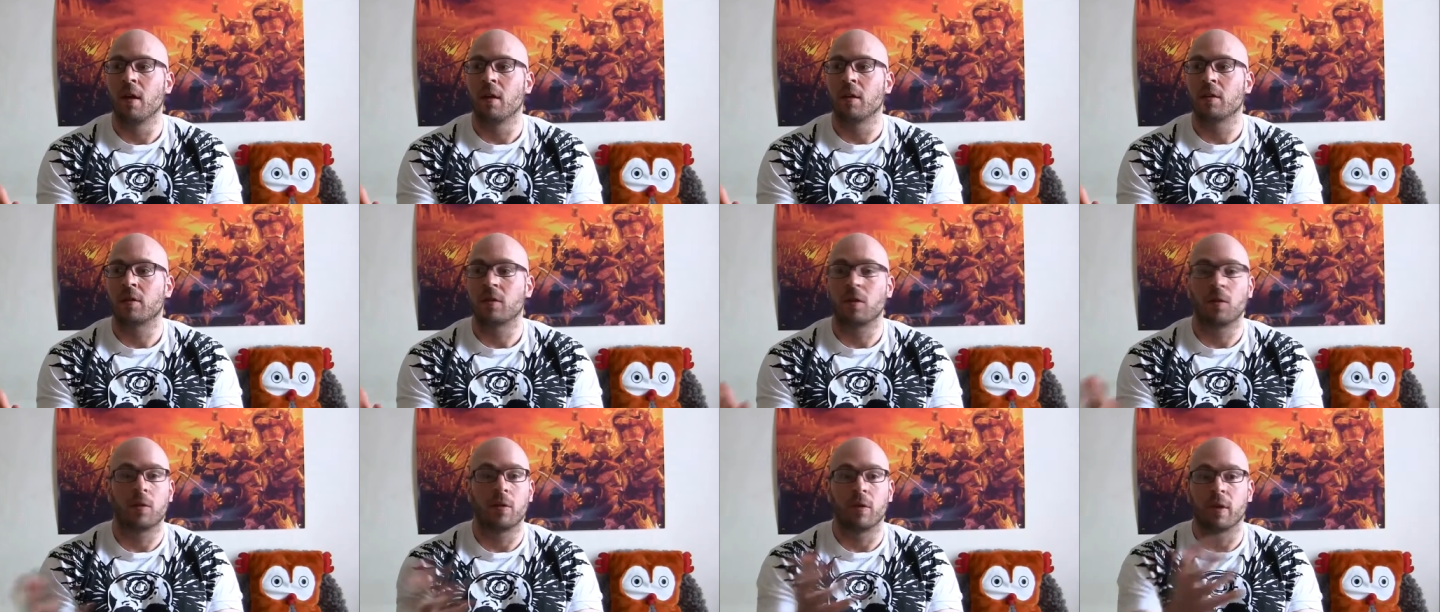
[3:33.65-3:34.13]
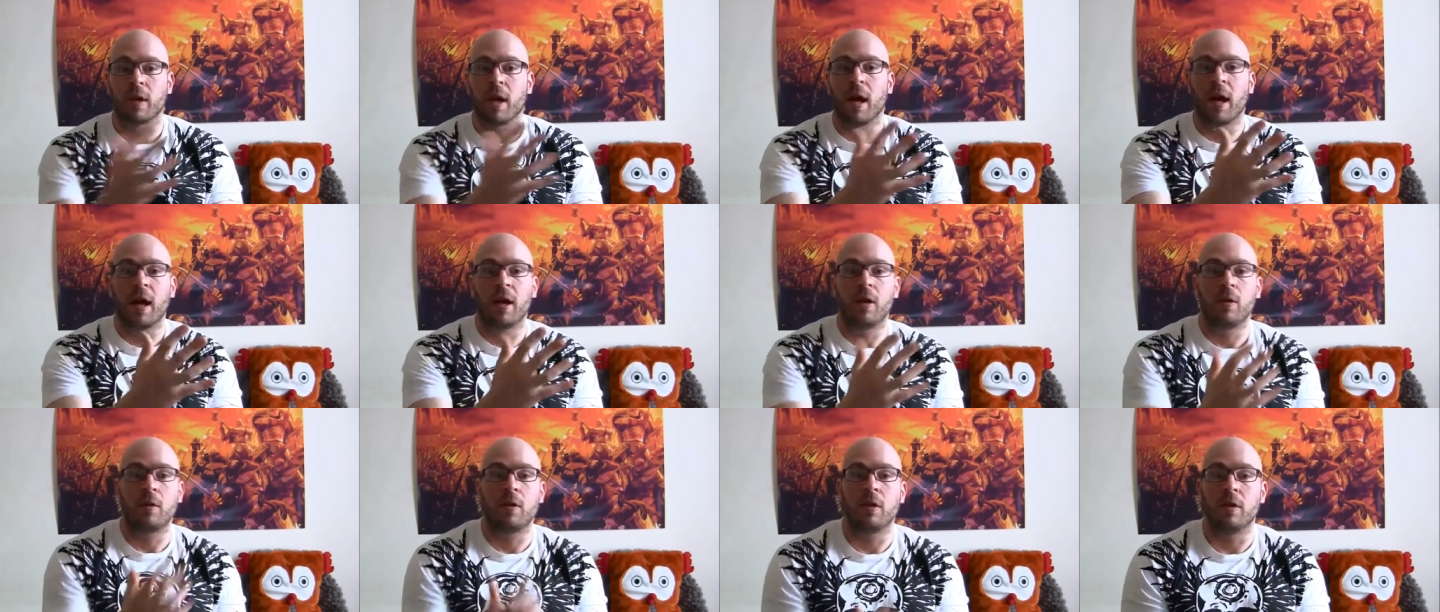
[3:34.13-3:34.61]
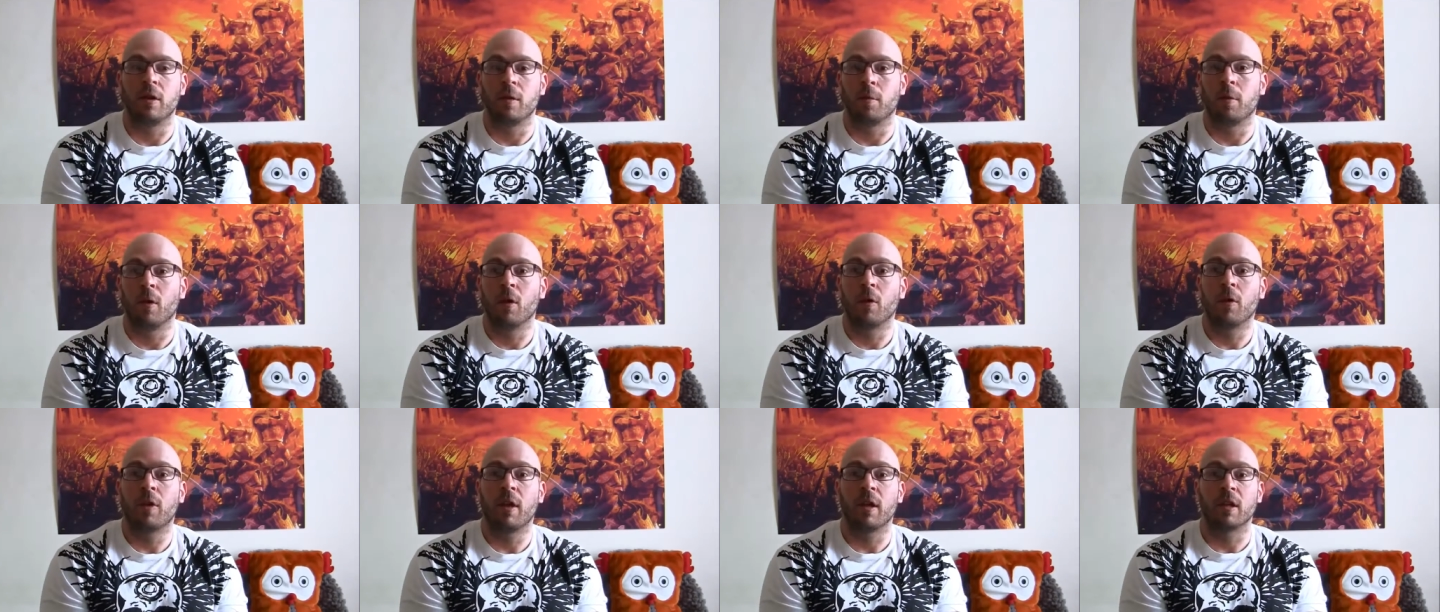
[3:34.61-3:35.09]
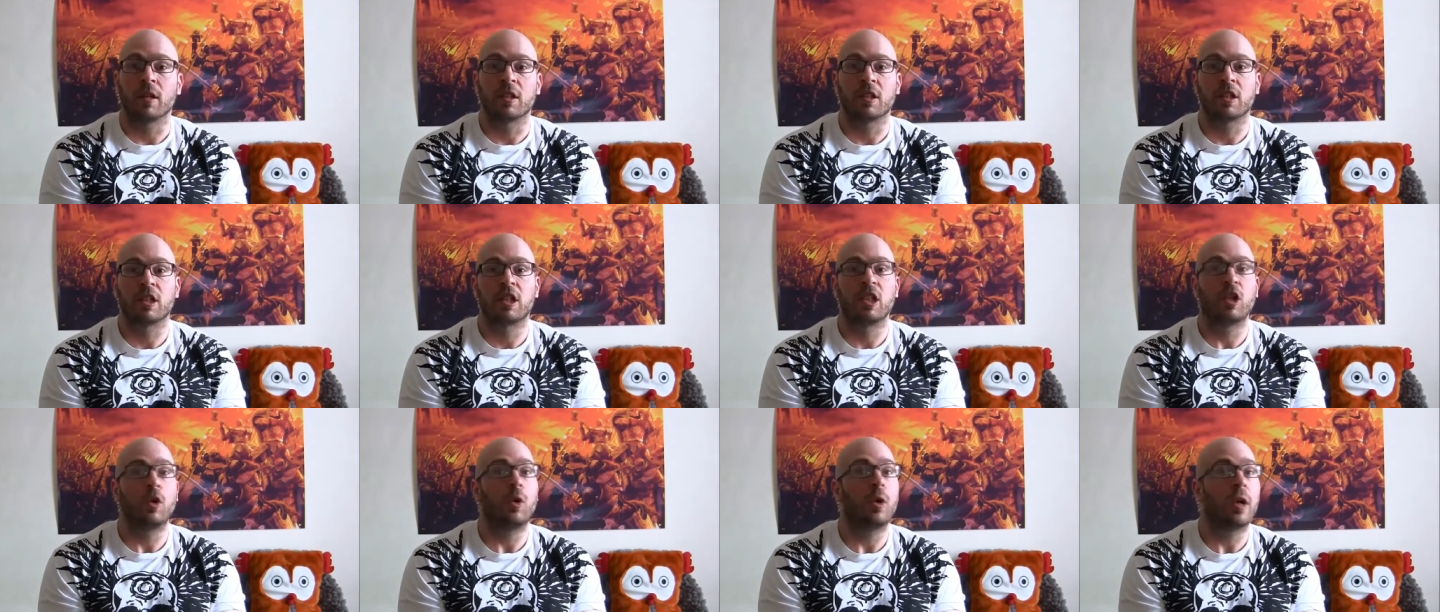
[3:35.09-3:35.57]
So the guy who did the bro thing
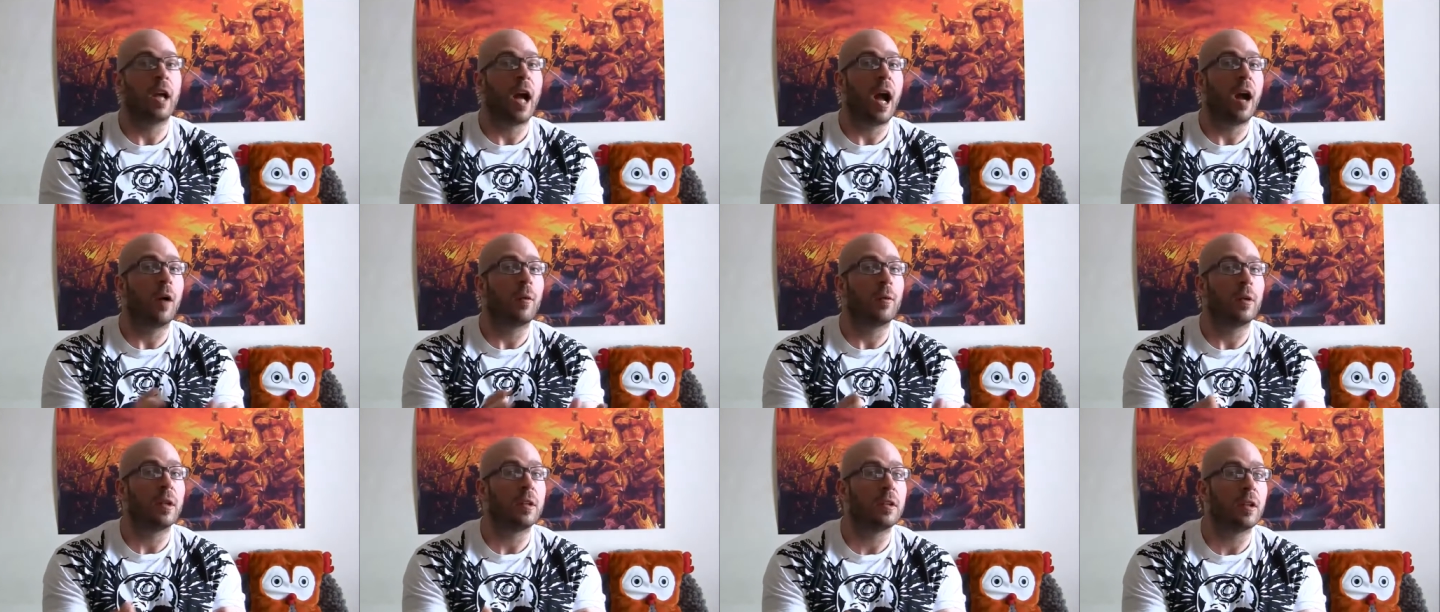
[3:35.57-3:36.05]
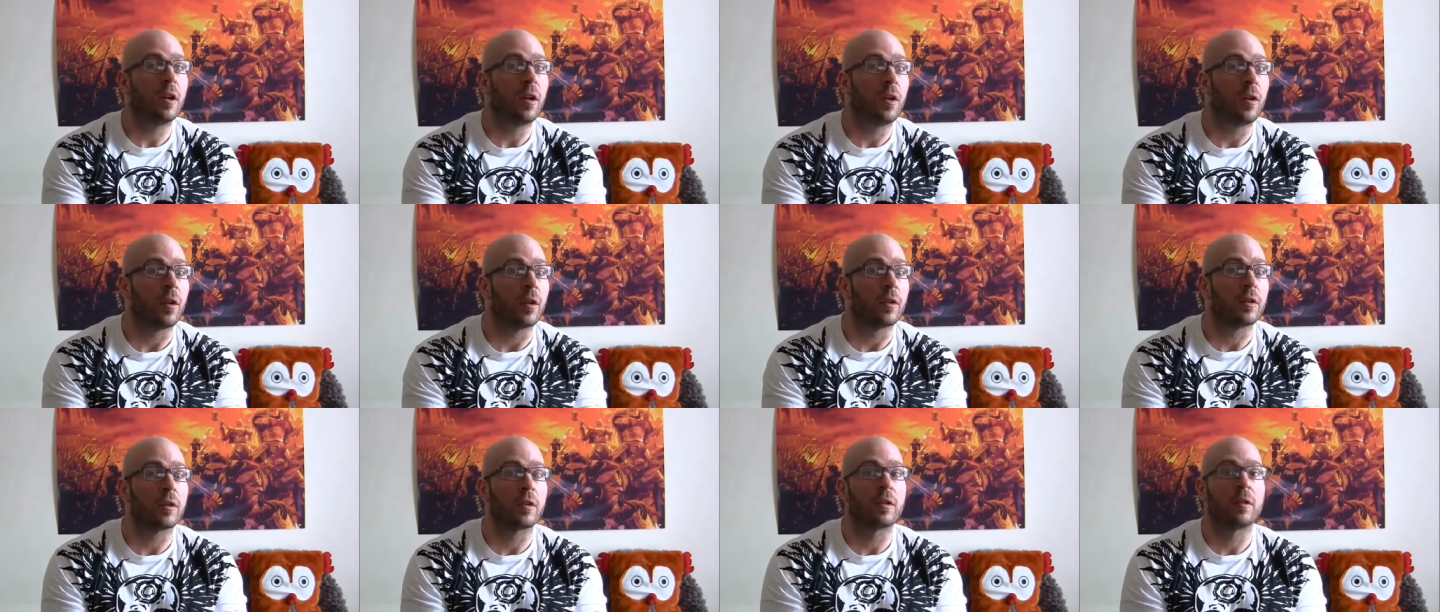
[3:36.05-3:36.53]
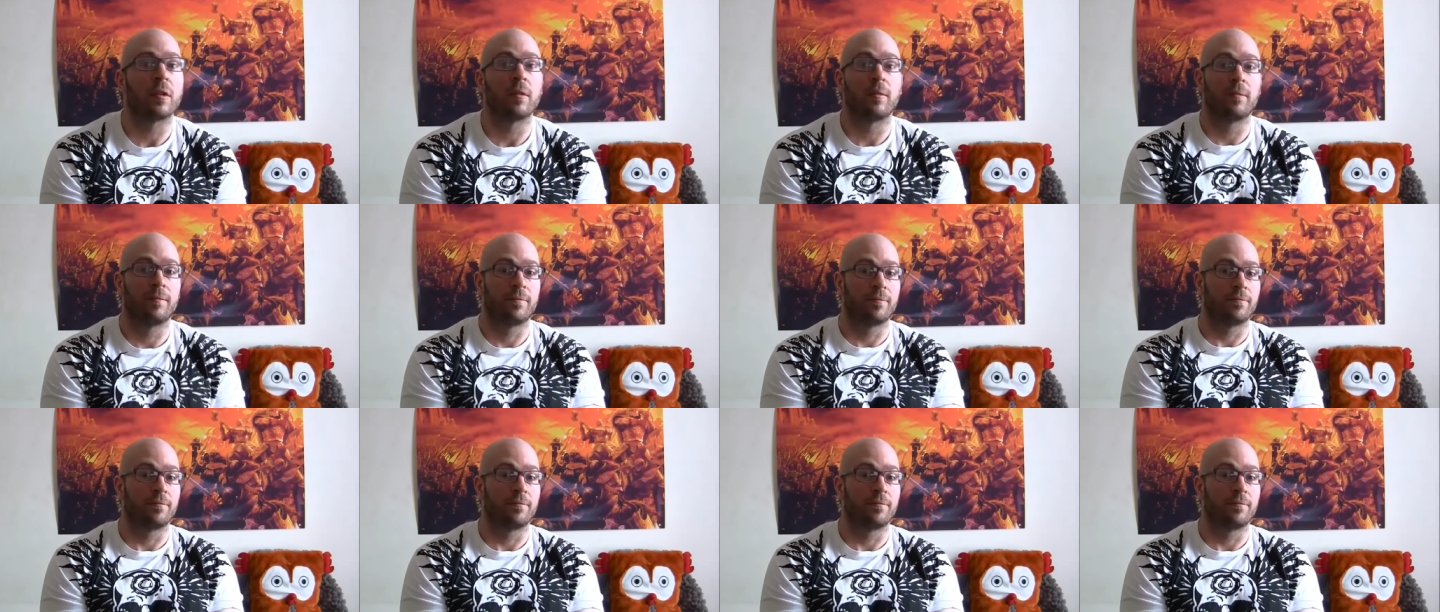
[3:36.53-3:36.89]
still got results,